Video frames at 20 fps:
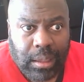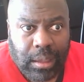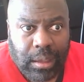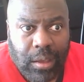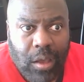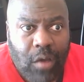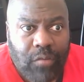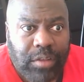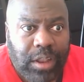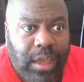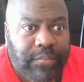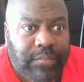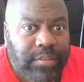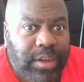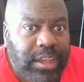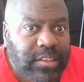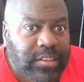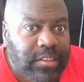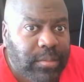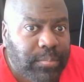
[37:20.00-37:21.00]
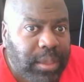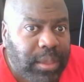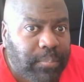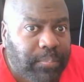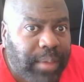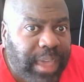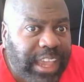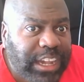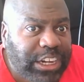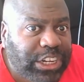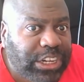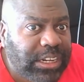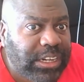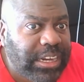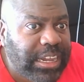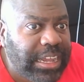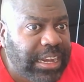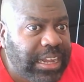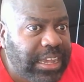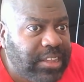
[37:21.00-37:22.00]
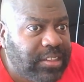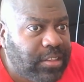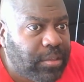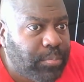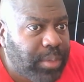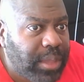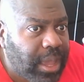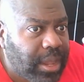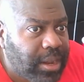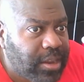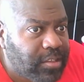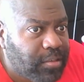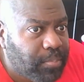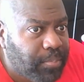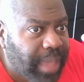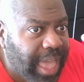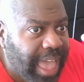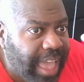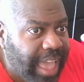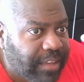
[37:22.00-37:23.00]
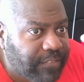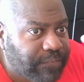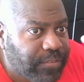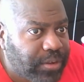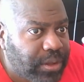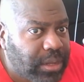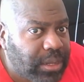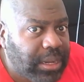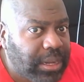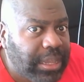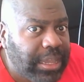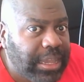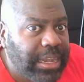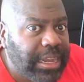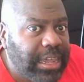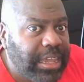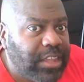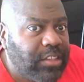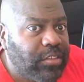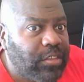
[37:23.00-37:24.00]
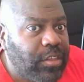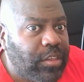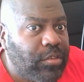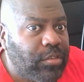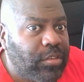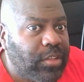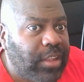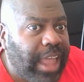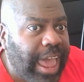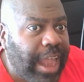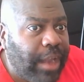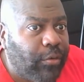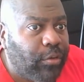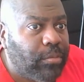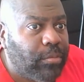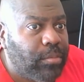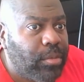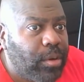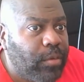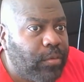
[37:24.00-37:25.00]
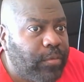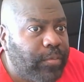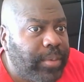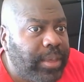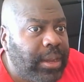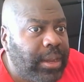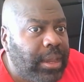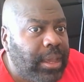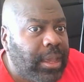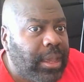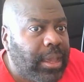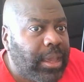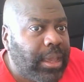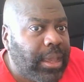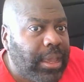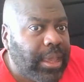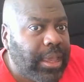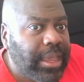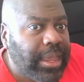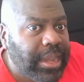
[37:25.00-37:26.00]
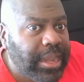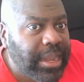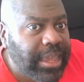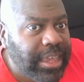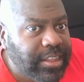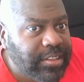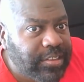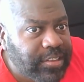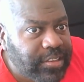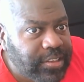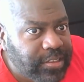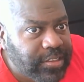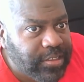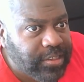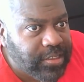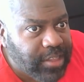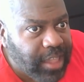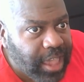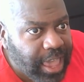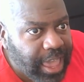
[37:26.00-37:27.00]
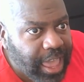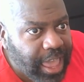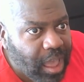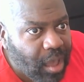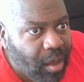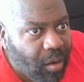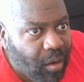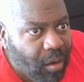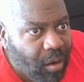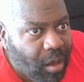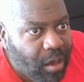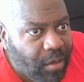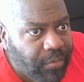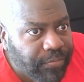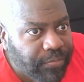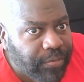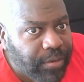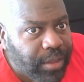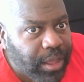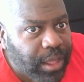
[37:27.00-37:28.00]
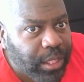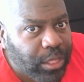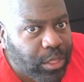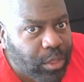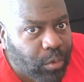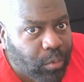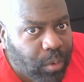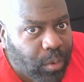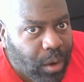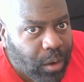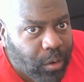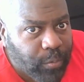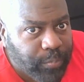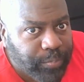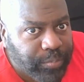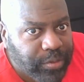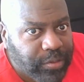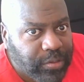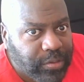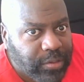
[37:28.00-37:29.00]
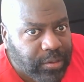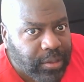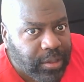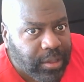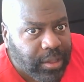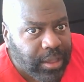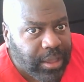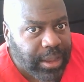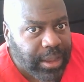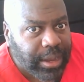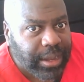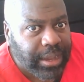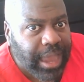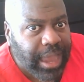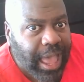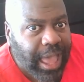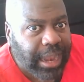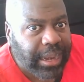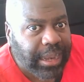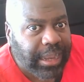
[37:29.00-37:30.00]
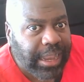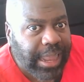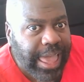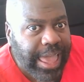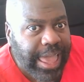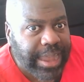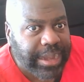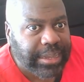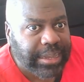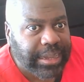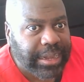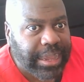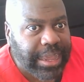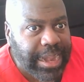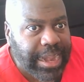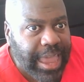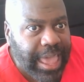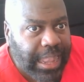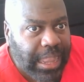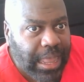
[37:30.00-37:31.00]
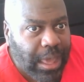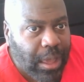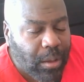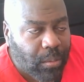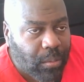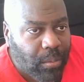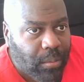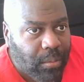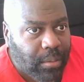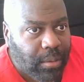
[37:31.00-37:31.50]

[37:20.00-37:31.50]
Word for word: Kovalev needs to be patient. He needs to be on his back foot. He needs to use lateral movement. He needs to stay off the ropes, not let Canelo